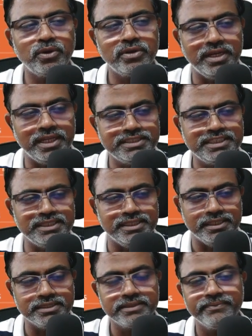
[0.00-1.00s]
legend
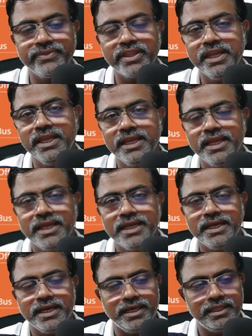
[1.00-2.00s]
is
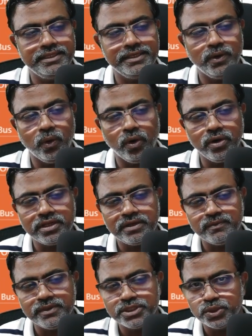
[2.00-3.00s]
the order
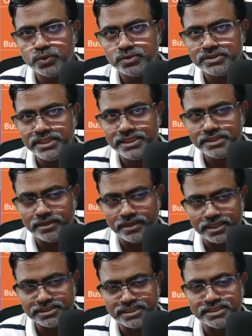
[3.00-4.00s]
in which you see the
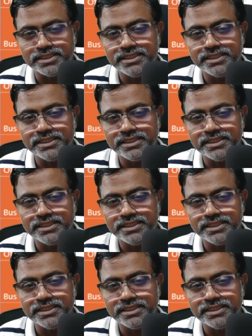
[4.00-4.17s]
legend